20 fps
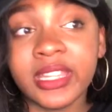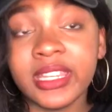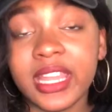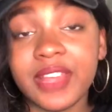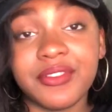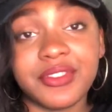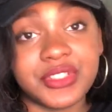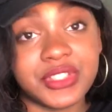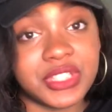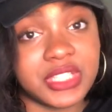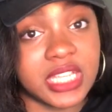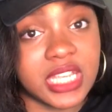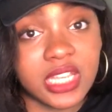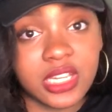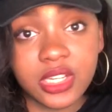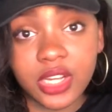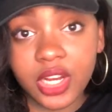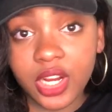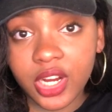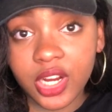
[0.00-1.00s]
Never
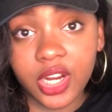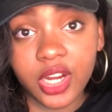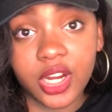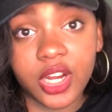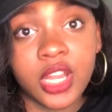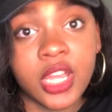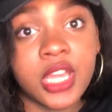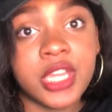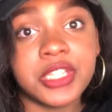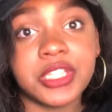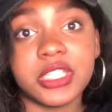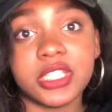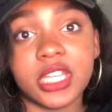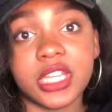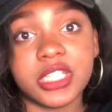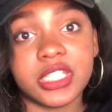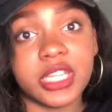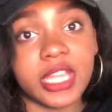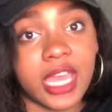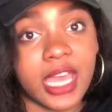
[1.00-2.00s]
seen her. She
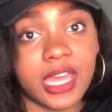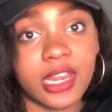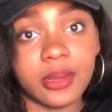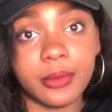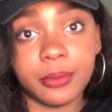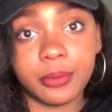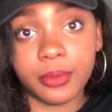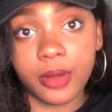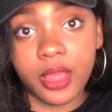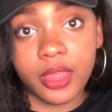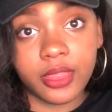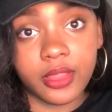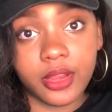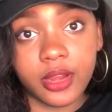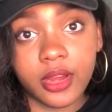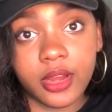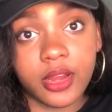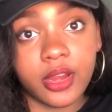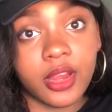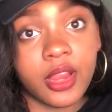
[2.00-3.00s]
said she had a
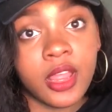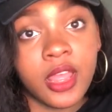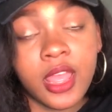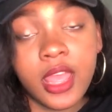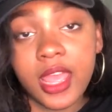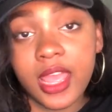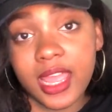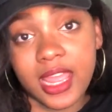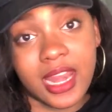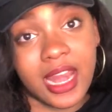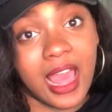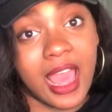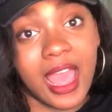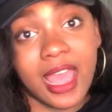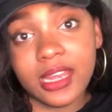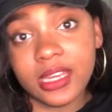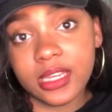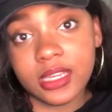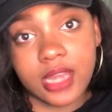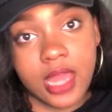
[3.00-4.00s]
brother, and
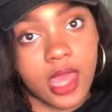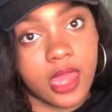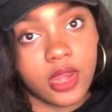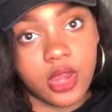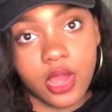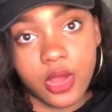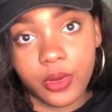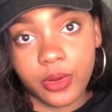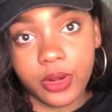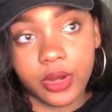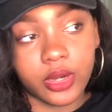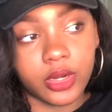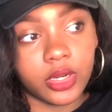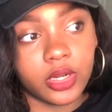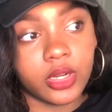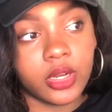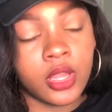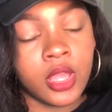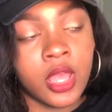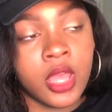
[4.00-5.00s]
I did not know
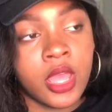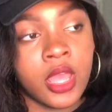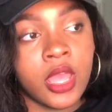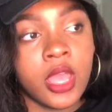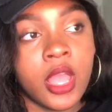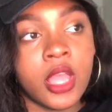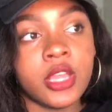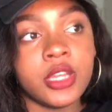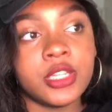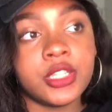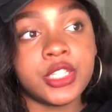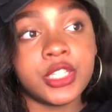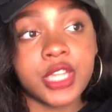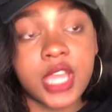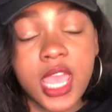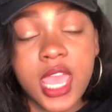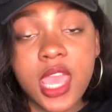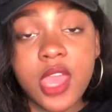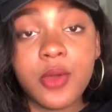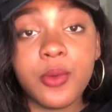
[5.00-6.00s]
her.
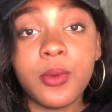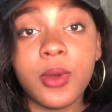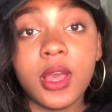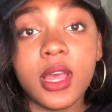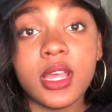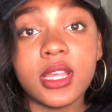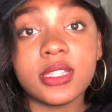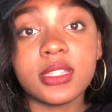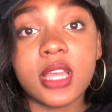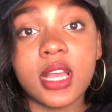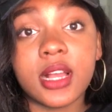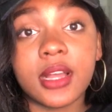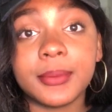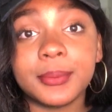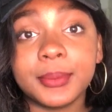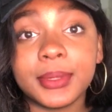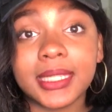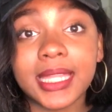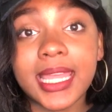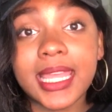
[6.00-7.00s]
She was a
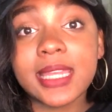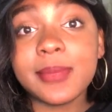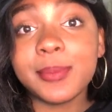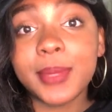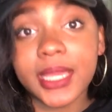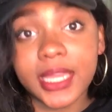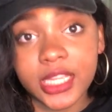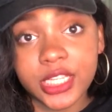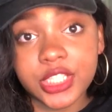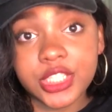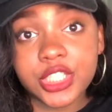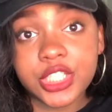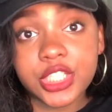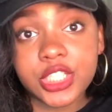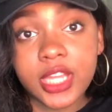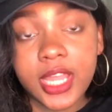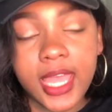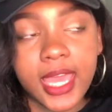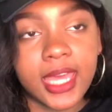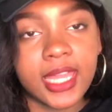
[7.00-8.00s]
complete
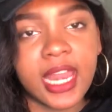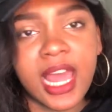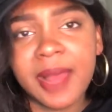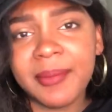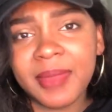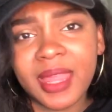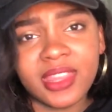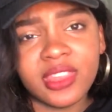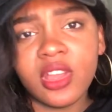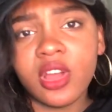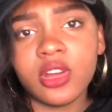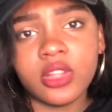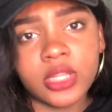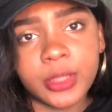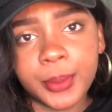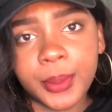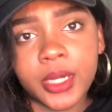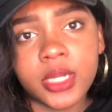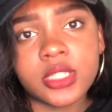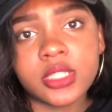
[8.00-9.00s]
bitch, and I'm not the
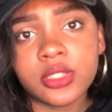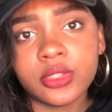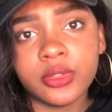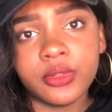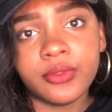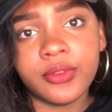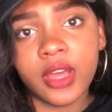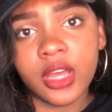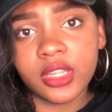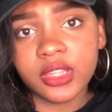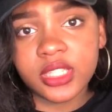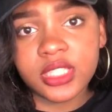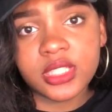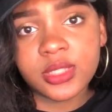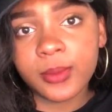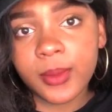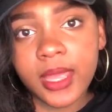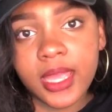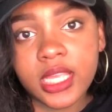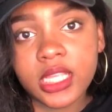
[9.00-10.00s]
only person who felt
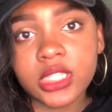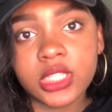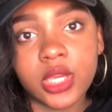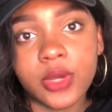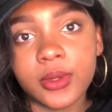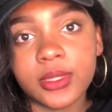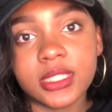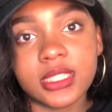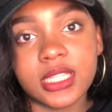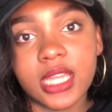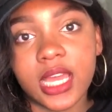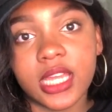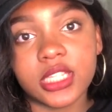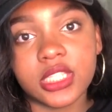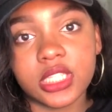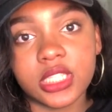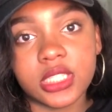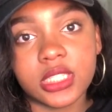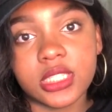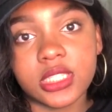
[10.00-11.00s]
this way, so it's not
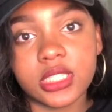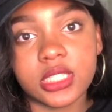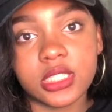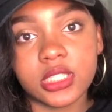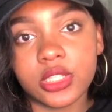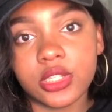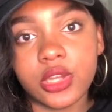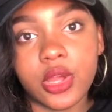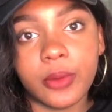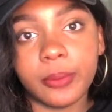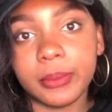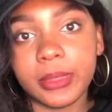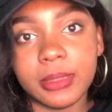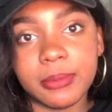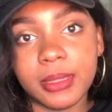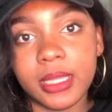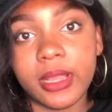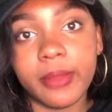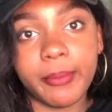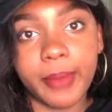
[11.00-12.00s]
just, you know, me
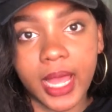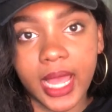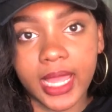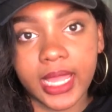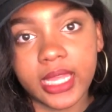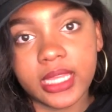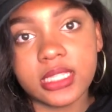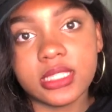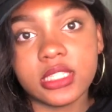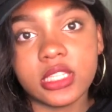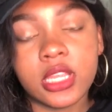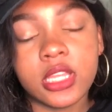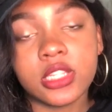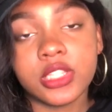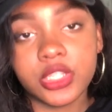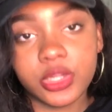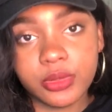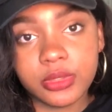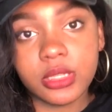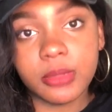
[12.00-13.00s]
being biased.
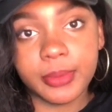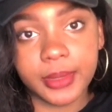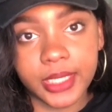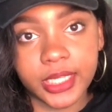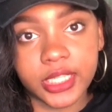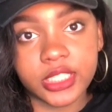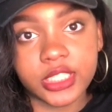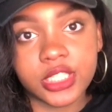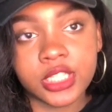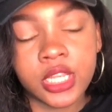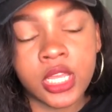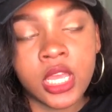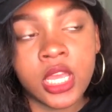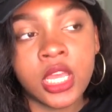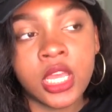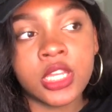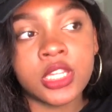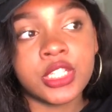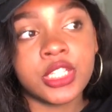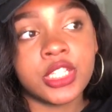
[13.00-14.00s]
She was a bitch.
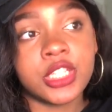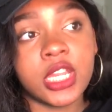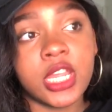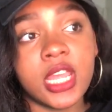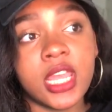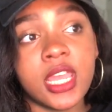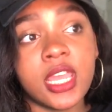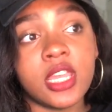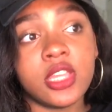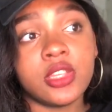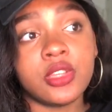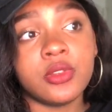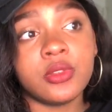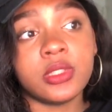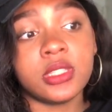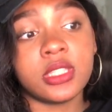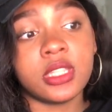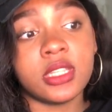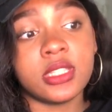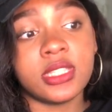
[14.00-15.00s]
She
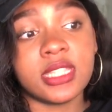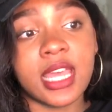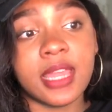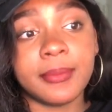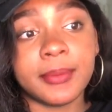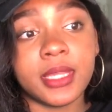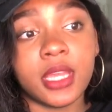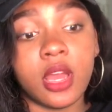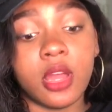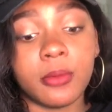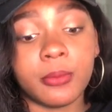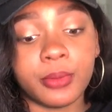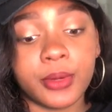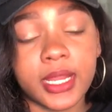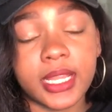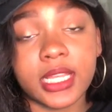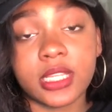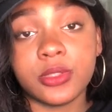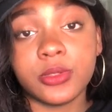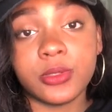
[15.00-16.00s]
used to send me on
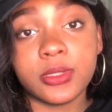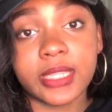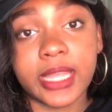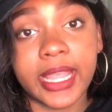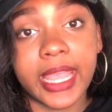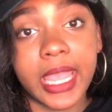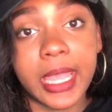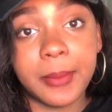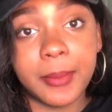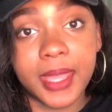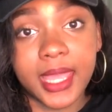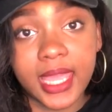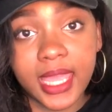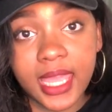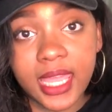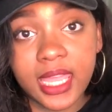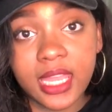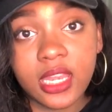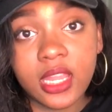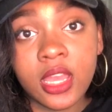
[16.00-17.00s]
break as soon as I came
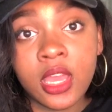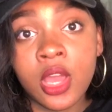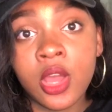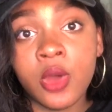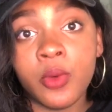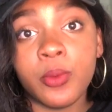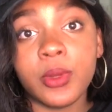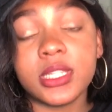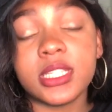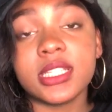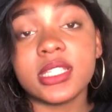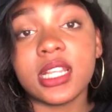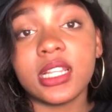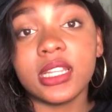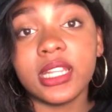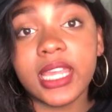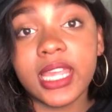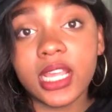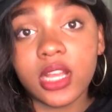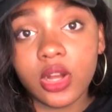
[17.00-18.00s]
in, which is
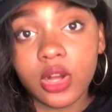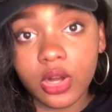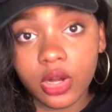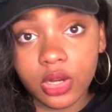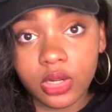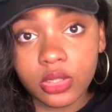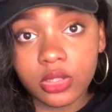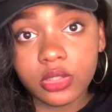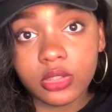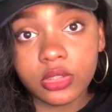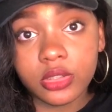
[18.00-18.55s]
illegal.